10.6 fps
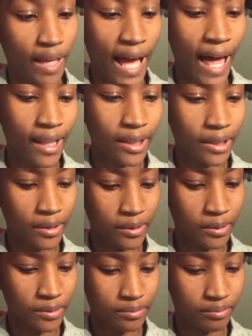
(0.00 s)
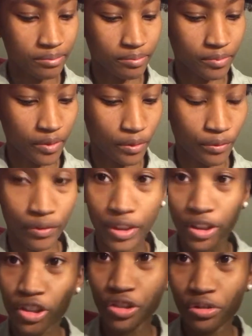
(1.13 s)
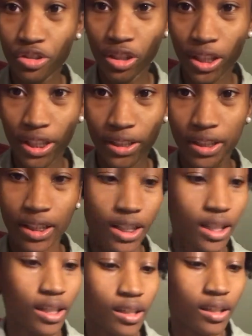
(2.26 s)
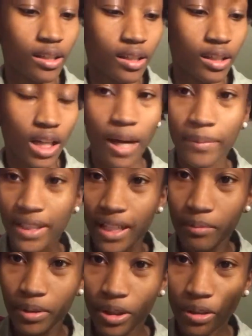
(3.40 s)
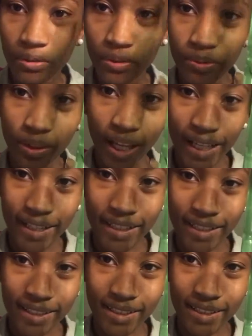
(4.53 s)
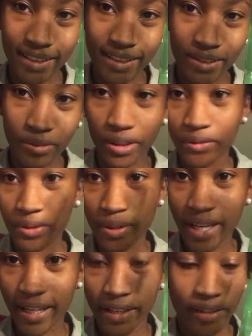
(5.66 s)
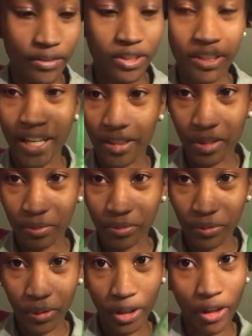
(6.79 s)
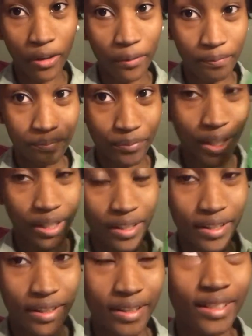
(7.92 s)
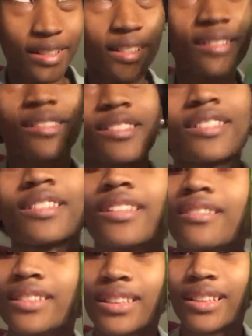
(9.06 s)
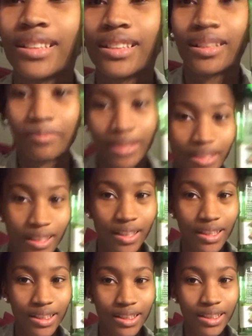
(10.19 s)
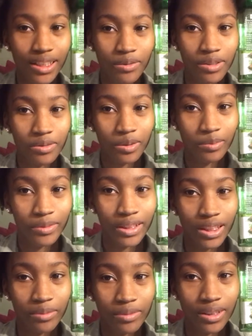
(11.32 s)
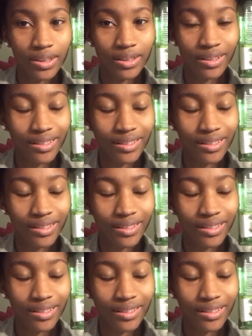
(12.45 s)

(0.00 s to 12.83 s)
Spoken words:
aloe vera juice drink. Comment down below if you like these or if you had ever tried this before, y'all. These are so good. Oh my gosh. Y'all, what's wrong with me? Look at me.